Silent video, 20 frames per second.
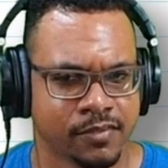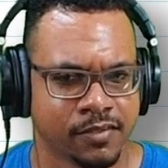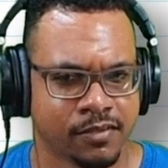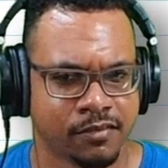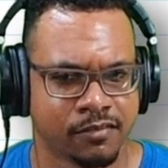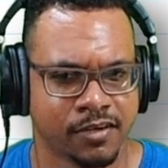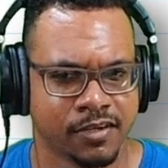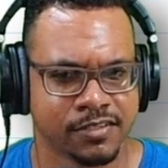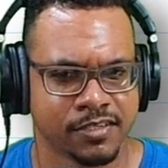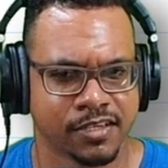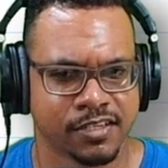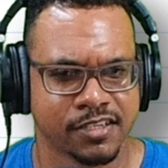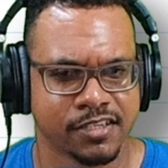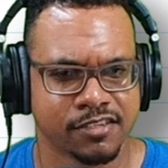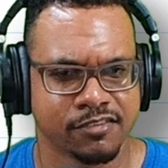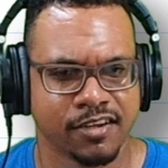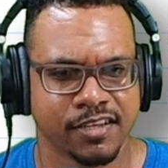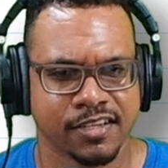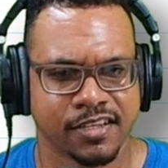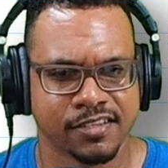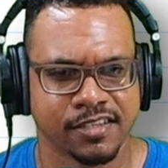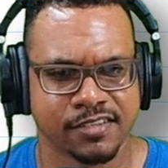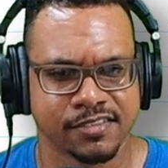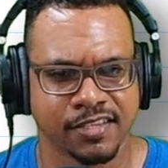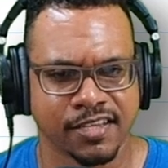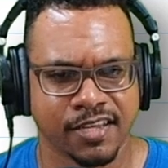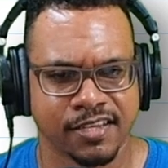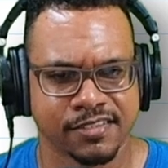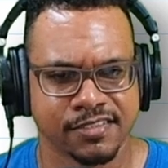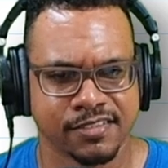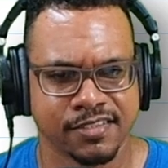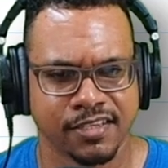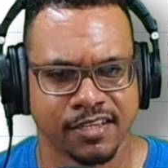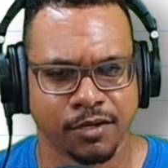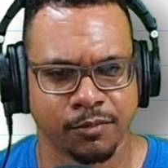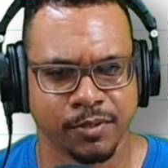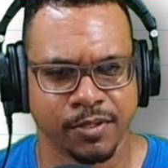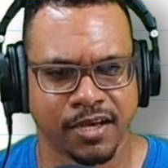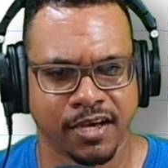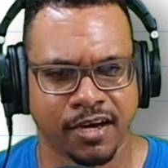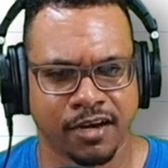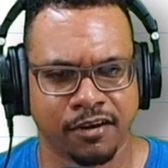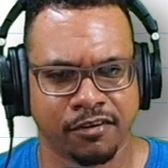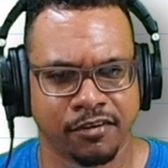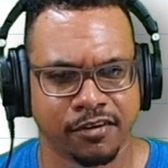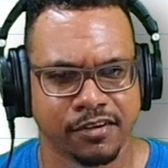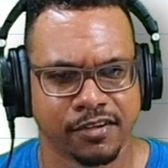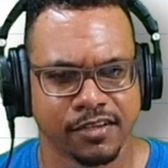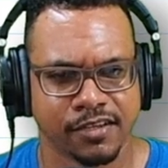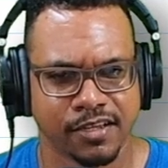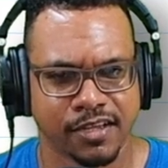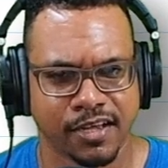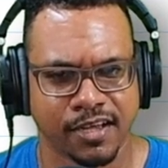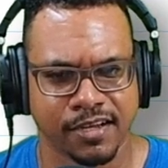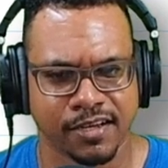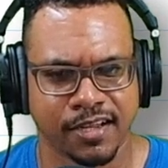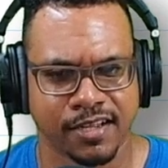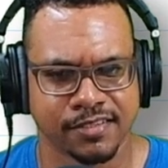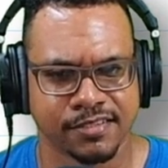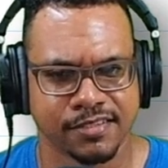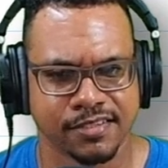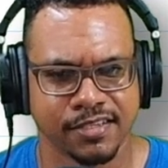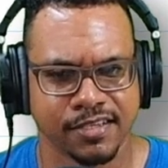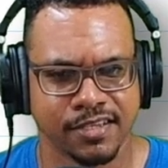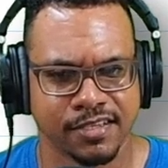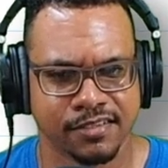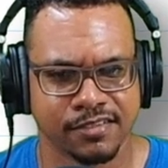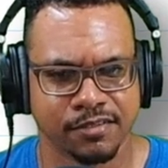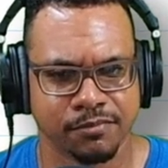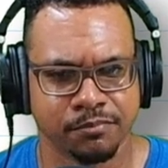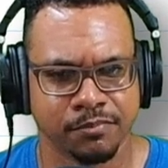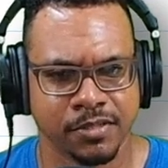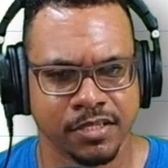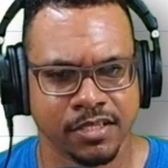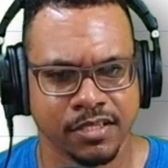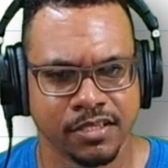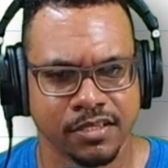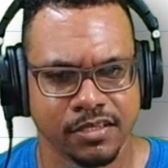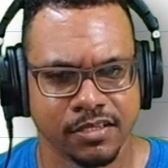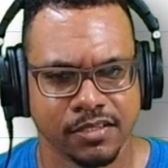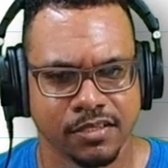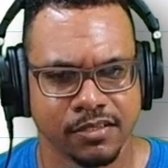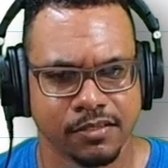All right, so let's write that as S take away R, and that's A to B.